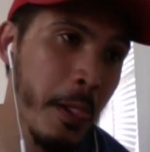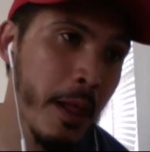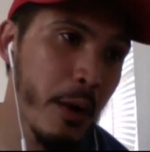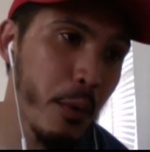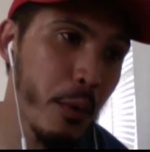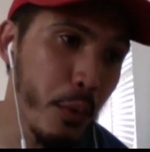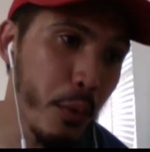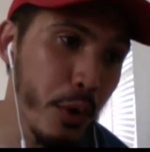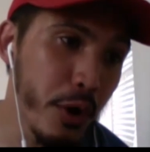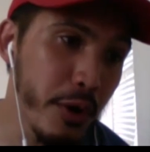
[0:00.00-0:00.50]

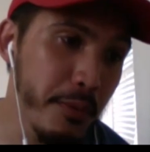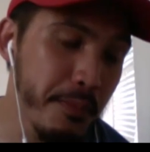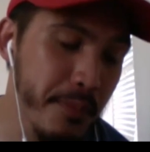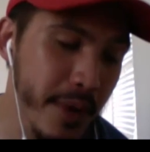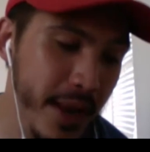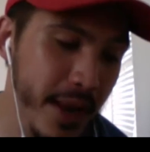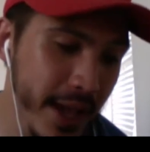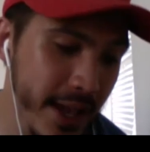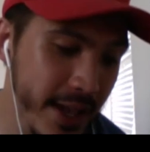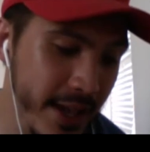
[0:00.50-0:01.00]

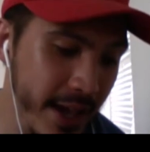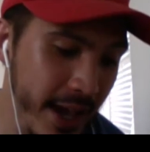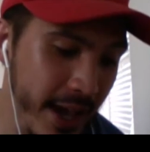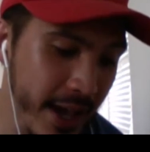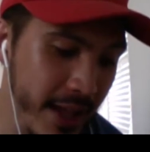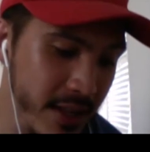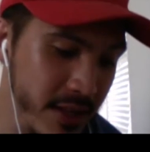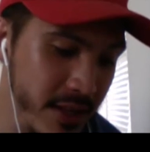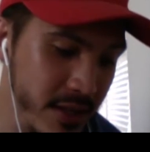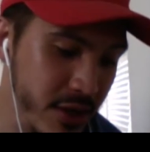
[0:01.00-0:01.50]
wordplay
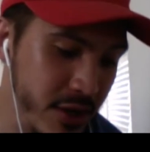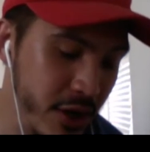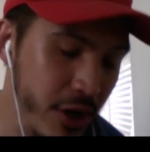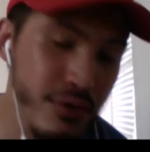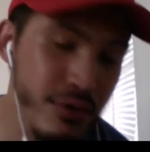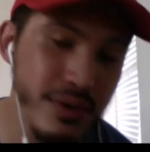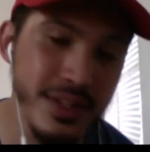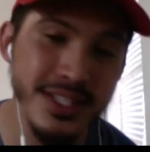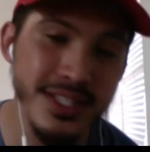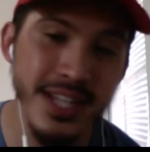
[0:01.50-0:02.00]
and
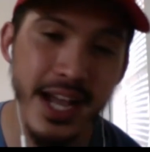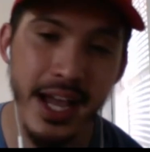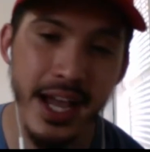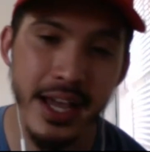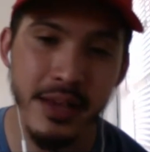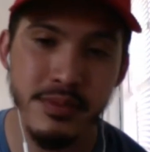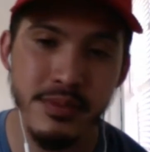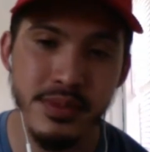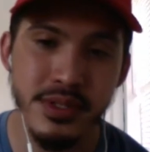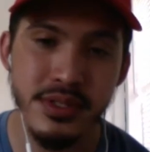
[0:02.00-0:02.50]
current
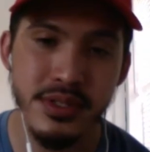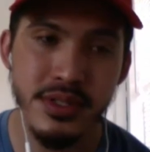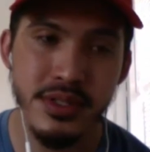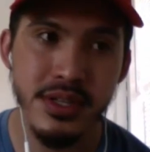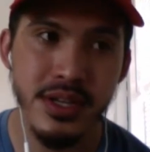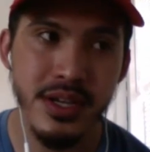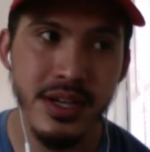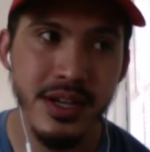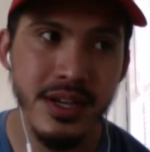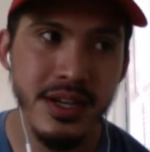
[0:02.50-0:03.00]
times,
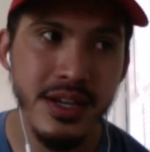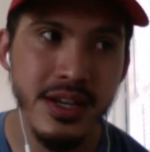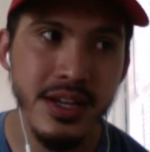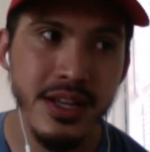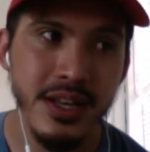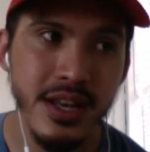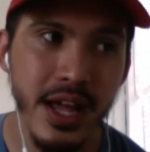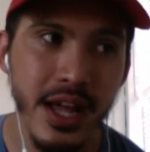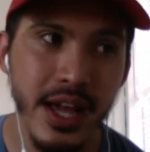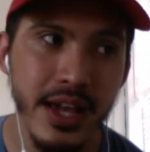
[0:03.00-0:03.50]

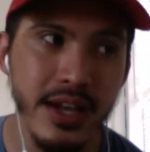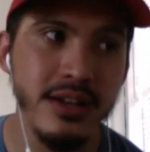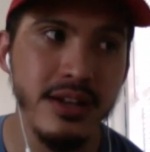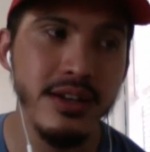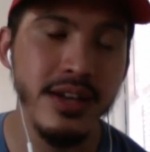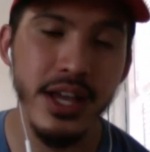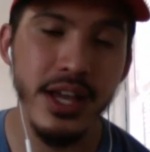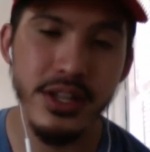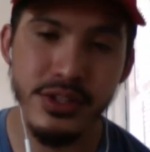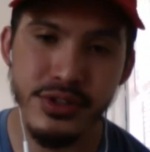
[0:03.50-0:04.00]
like
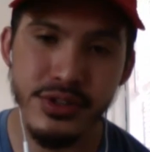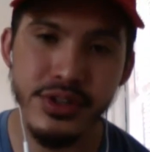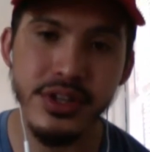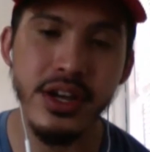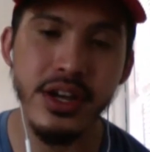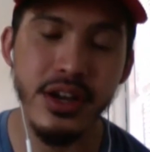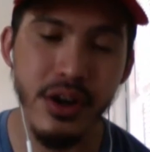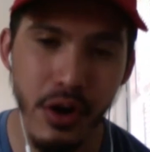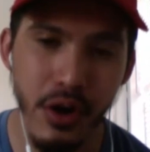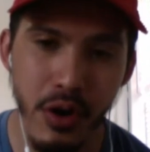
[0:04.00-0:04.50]
Kendrick
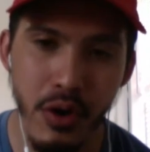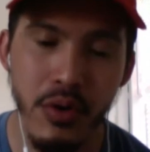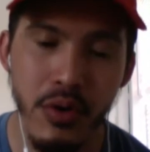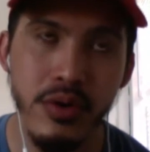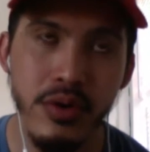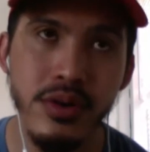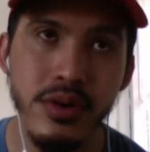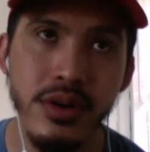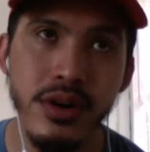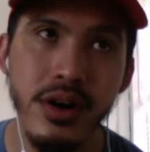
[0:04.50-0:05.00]
and
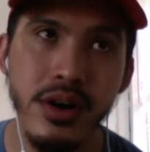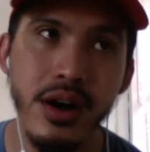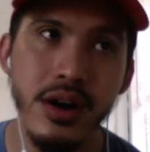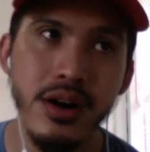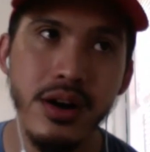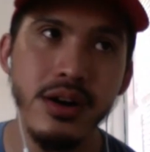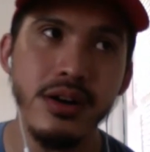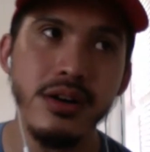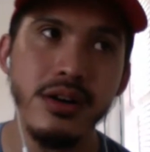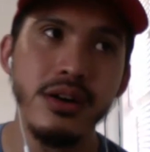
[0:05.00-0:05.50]
Cole
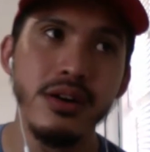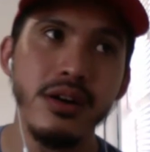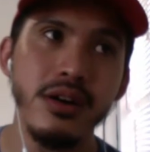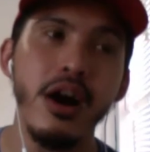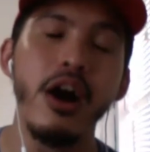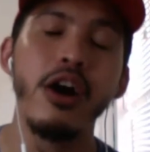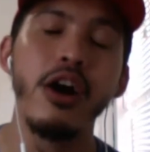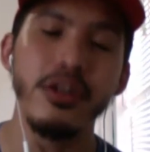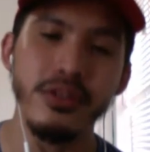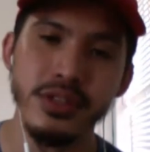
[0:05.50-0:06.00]

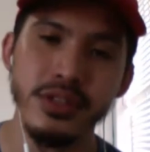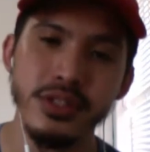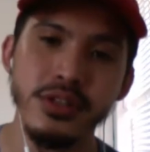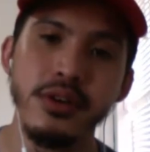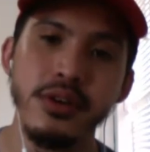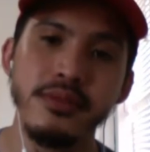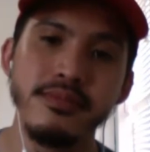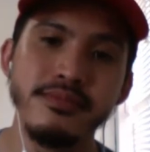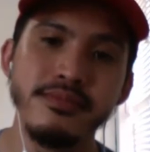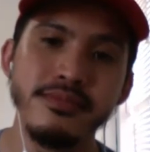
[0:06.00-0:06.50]
are in the
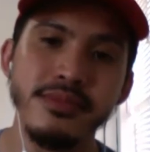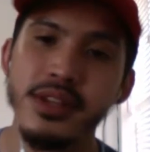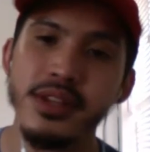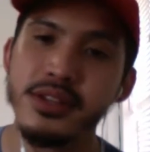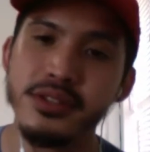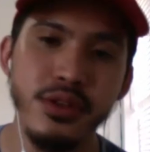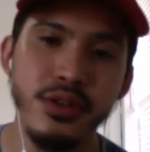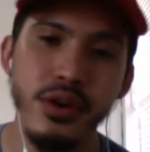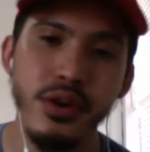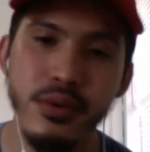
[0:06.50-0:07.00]
top.
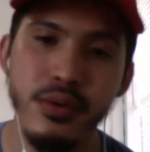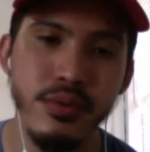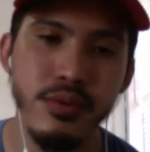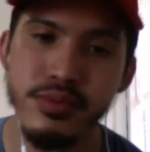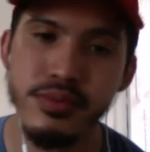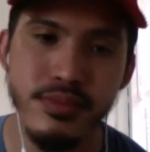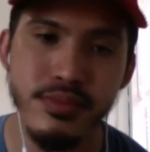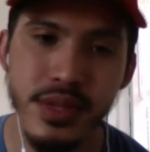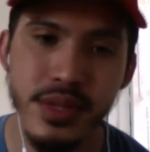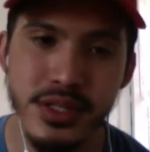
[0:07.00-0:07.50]
There's no
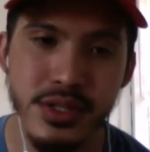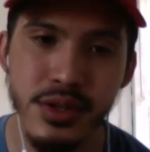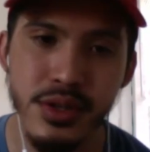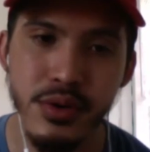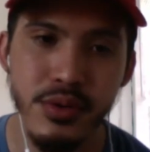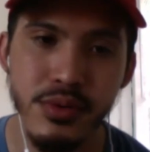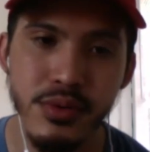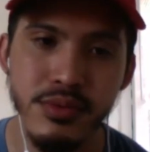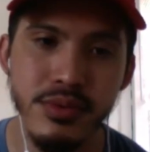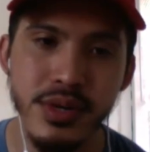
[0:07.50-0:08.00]

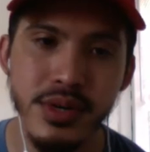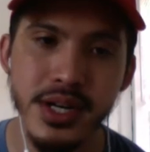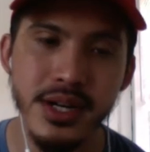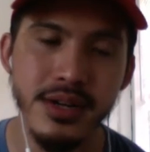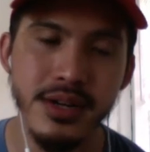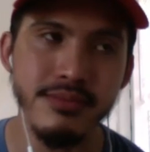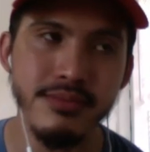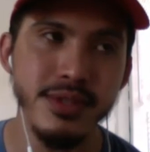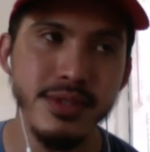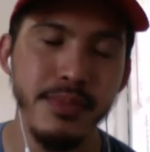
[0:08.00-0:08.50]

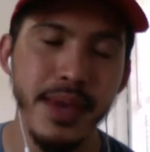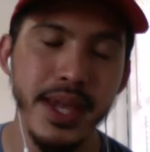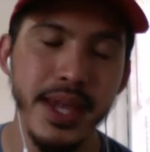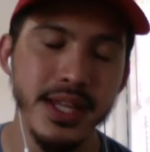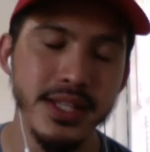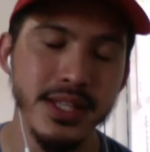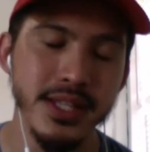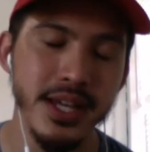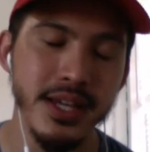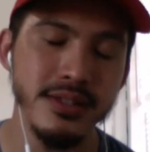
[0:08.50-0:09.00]
debate
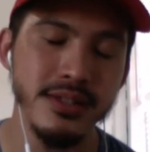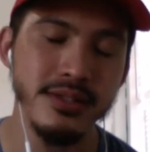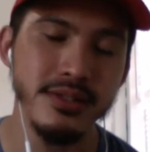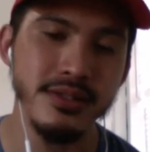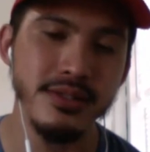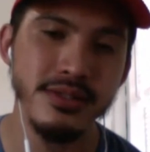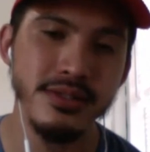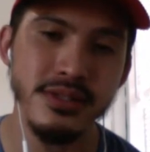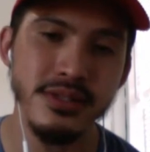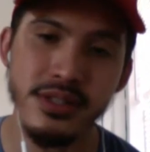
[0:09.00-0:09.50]
in there.
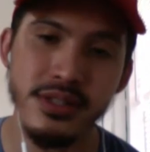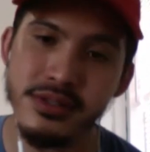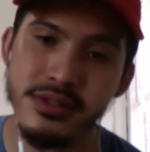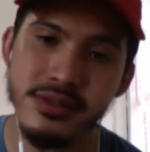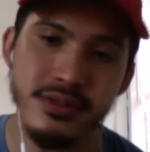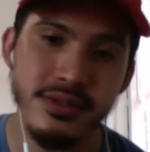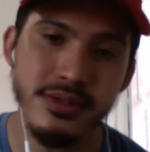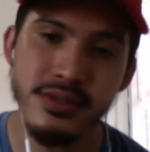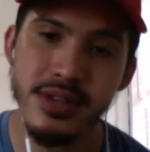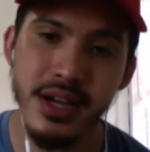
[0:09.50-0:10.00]
So
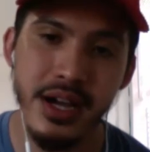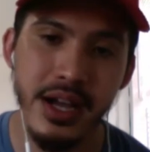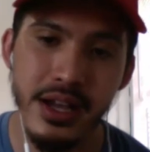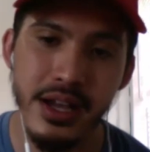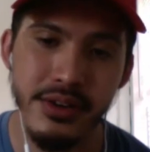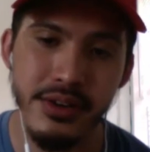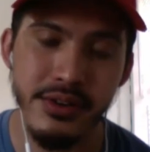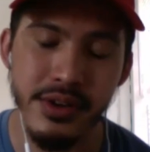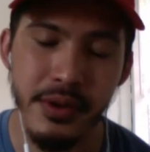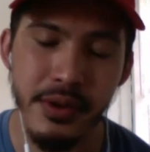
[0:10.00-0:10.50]
so
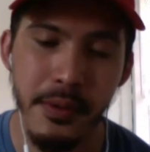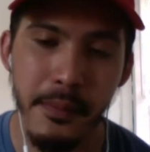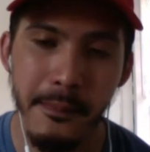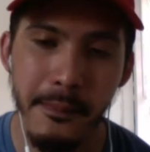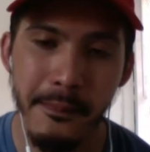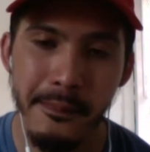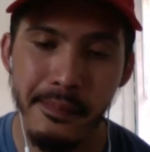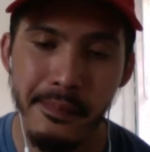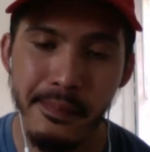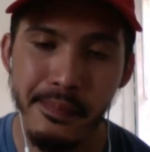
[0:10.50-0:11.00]
you
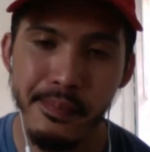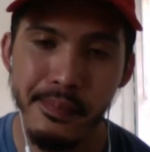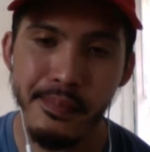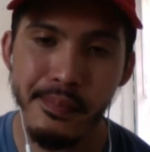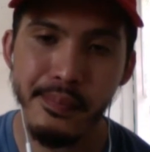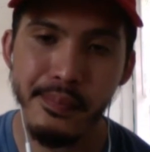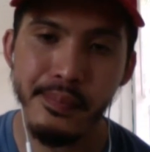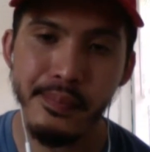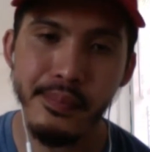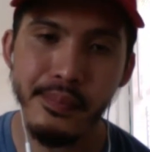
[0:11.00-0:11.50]
know,
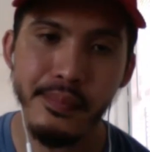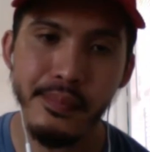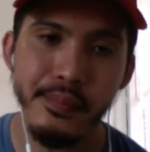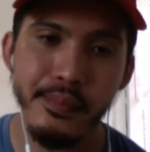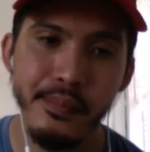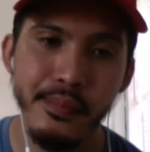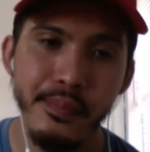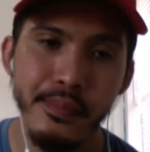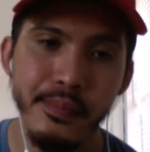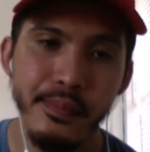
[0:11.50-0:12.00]
I've
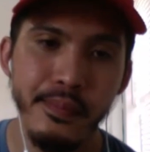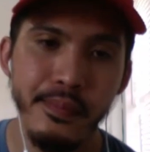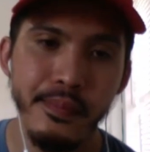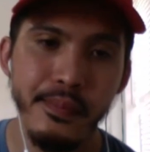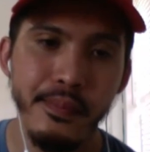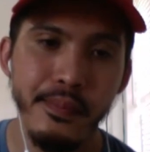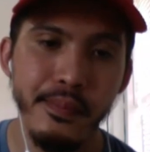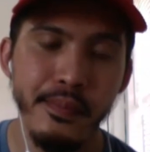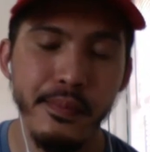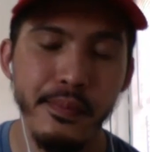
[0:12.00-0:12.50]
held
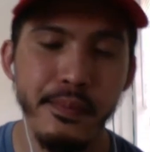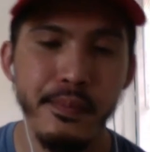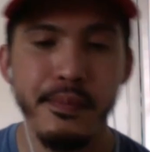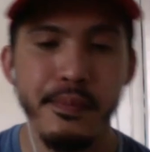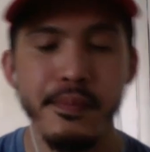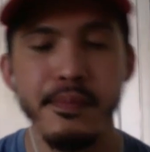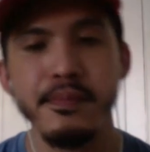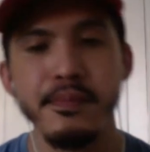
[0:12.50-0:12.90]
them to a